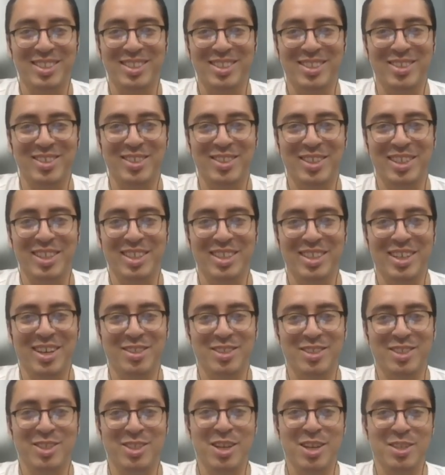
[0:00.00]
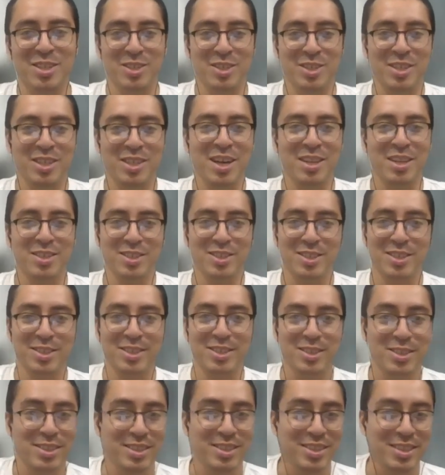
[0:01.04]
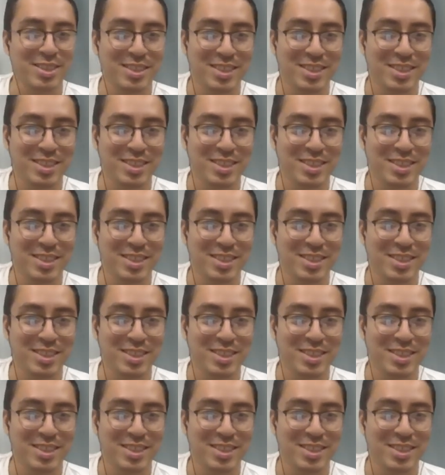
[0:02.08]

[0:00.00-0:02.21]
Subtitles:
So like I'll just change it to 96.